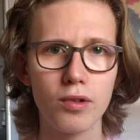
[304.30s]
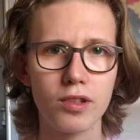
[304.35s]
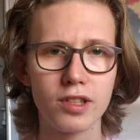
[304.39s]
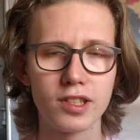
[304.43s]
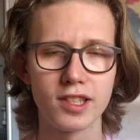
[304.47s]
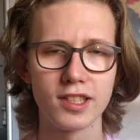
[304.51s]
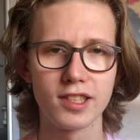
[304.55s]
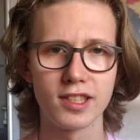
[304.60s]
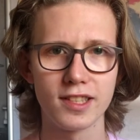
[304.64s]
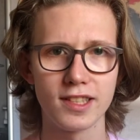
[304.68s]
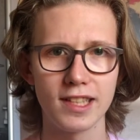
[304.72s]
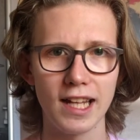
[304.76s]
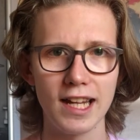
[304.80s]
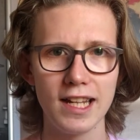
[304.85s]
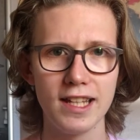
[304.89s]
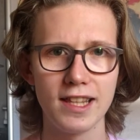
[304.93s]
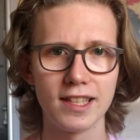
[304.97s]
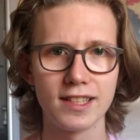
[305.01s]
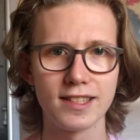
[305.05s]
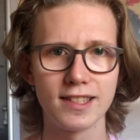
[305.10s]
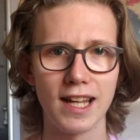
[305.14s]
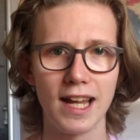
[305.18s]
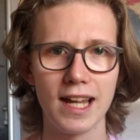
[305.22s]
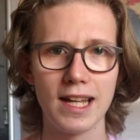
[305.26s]
to stay the
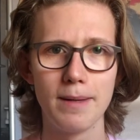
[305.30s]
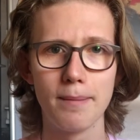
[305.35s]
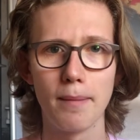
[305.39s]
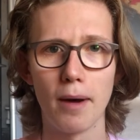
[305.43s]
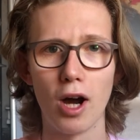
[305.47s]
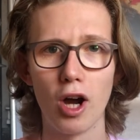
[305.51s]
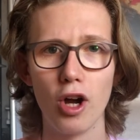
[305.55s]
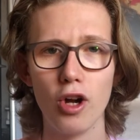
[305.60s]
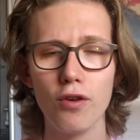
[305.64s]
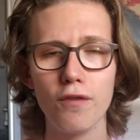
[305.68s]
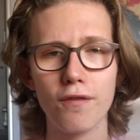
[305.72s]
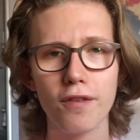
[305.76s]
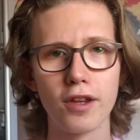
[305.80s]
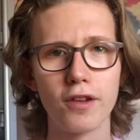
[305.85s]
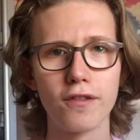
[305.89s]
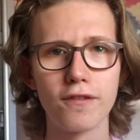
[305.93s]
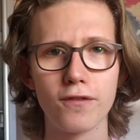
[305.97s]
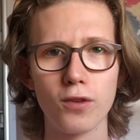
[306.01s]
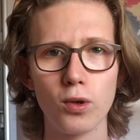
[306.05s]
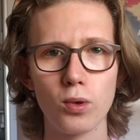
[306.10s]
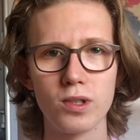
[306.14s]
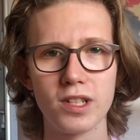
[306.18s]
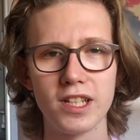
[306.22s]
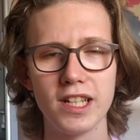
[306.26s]
same over the
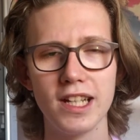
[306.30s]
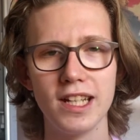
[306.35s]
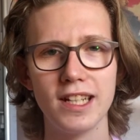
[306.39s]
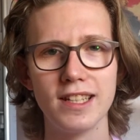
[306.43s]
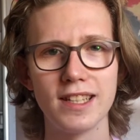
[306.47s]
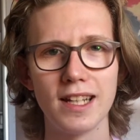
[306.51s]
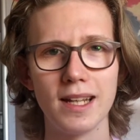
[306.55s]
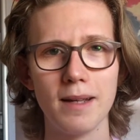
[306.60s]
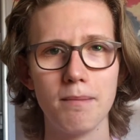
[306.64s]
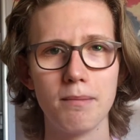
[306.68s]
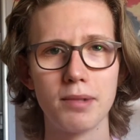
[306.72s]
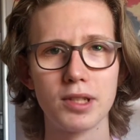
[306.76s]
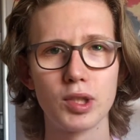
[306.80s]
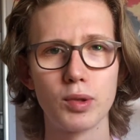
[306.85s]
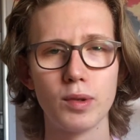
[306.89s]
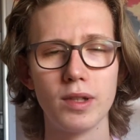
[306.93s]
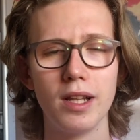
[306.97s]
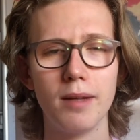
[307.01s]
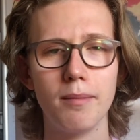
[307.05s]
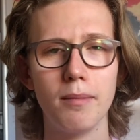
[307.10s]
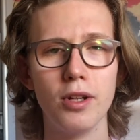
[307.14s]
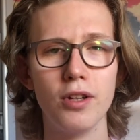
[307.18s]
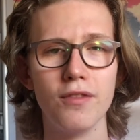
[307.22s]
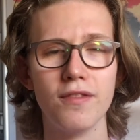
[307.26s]
40 years in between
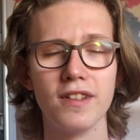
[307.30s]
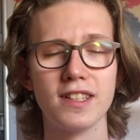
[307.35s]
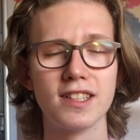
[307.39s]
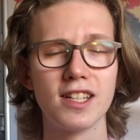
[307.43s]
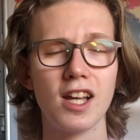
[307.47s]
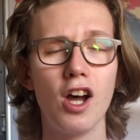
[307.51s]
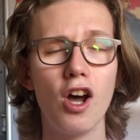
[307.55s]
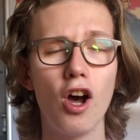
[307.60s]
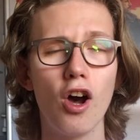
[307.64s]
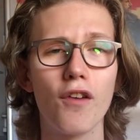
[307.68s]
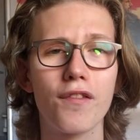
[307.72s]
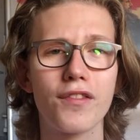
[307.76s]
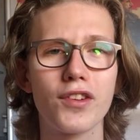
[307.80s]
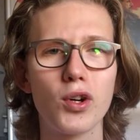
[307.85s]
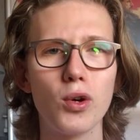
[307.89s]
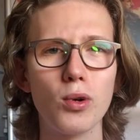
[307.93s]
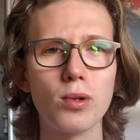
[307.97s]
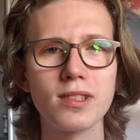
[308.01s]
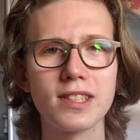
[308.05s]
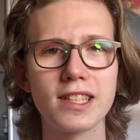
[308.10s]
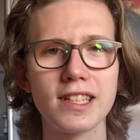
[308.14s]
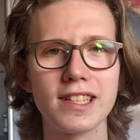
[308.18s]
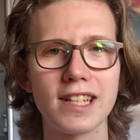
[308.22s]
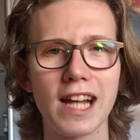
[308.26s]
the movies. Of
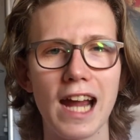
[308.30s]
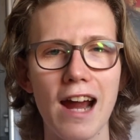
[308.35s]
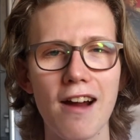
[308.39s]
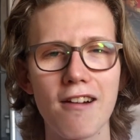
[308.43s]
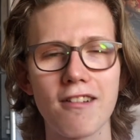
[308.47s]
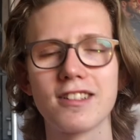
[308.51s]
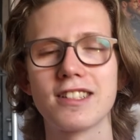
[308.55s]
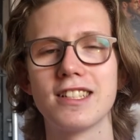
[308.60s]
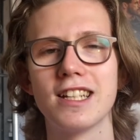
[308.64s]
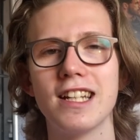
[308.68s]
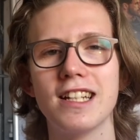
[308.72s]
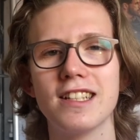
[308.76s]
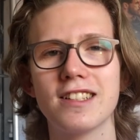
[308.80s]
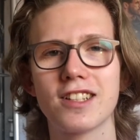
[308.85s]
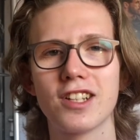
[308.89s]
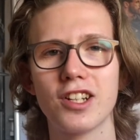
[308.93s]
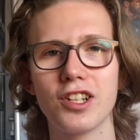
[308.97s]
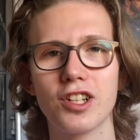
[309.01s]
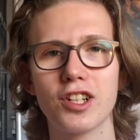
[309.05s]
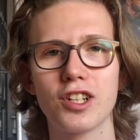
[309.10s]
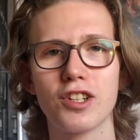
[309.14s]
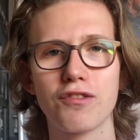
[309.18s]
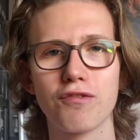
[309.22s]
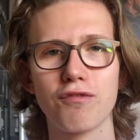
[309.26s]
course, this character is going
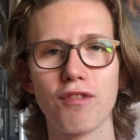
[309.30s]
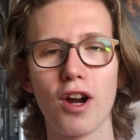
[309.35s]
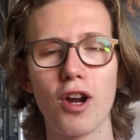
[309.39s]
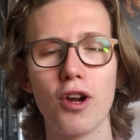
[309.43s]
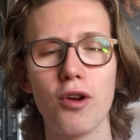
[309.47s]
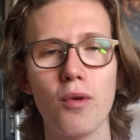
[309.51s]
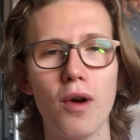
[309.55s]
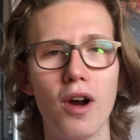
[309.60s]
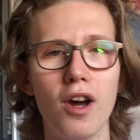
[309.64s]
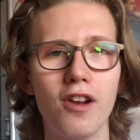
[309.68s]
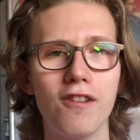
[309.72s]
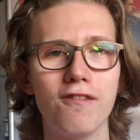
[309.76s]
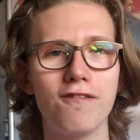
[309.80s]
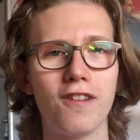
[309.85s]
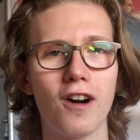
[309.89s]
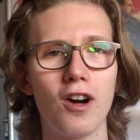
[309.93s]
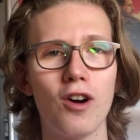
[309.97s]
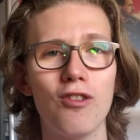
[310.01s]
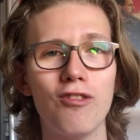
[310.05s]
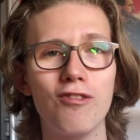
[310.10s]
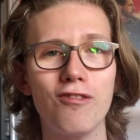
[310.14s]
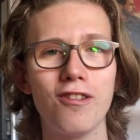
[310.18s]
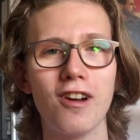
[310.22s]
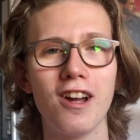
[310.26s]
to grow and
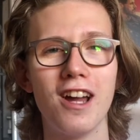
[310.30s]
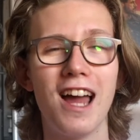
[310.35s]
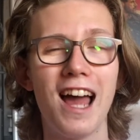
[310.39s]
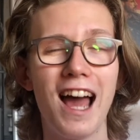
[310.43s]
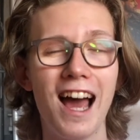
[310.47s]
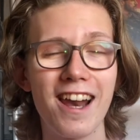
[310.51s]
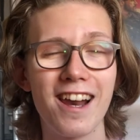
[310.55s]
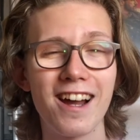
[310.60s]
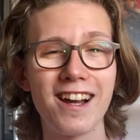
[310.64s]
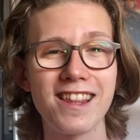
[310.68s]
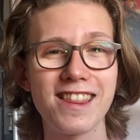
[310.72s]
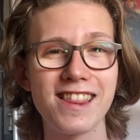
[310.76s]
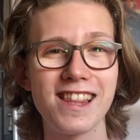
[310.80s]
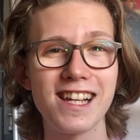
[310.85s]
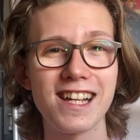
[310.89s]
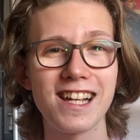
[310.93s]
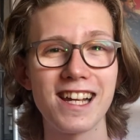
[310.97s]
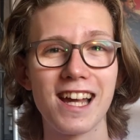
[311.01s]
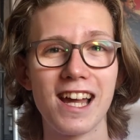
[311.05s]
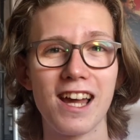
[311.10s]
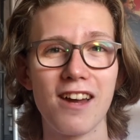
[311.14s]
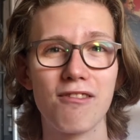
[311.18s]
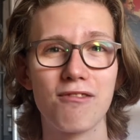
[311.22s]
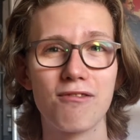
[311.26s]
evolve, and I think
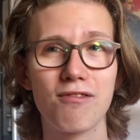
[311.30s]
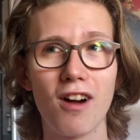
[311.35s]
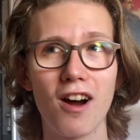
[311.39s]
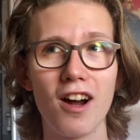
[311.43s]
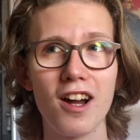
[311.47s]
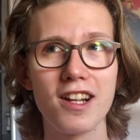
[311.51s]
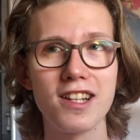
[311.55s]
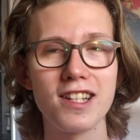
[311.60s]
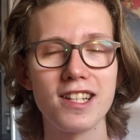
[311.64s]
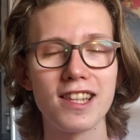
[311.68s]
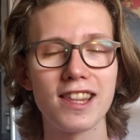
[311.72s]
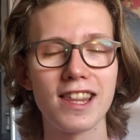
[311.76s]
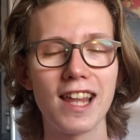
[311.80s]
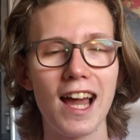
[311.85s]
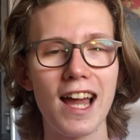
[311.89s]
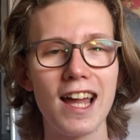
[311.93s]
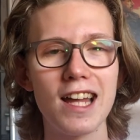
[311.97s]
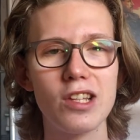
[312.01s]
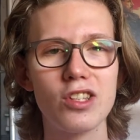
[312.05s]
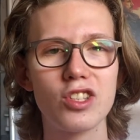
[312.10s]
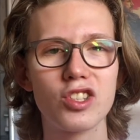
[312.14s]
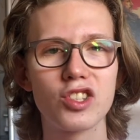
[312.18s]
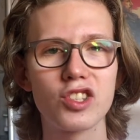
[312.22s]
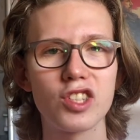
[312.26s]
Rian did that
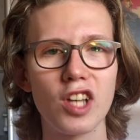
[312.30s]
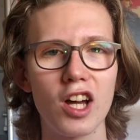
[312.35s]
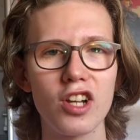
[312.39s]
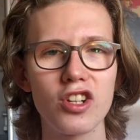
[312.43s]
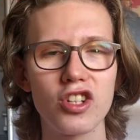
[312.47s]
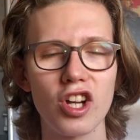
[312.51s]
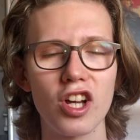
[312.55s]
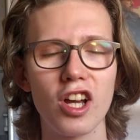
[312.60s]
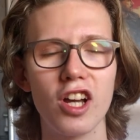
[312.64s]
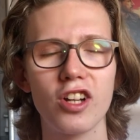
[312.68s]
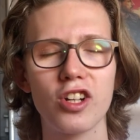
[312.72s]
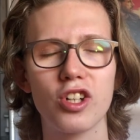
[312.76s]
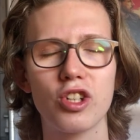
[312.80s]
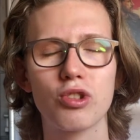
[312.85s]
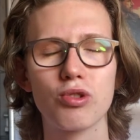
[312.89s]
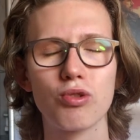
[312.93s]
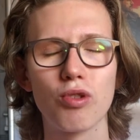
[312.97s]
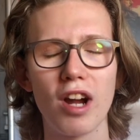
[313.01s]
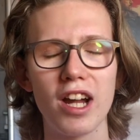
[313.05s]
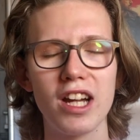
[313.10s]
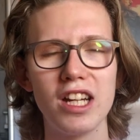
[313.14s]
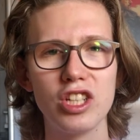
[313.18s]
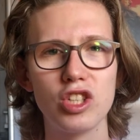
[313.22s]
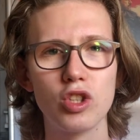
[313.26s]
in such a
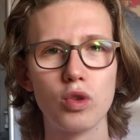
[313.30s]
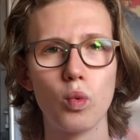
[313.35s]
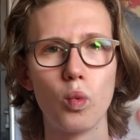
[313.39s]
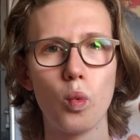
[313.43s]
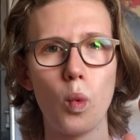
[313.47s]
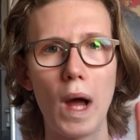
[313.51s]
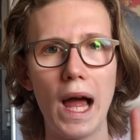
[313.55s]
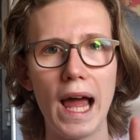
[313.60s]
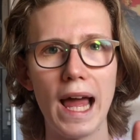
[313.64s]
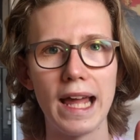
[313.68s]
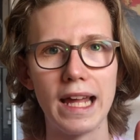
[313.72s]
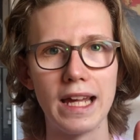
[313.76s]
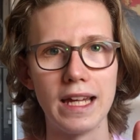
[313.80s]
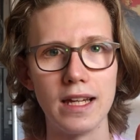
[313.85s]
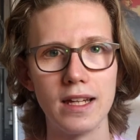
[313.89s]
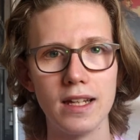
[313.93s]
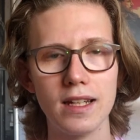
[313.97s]
great way.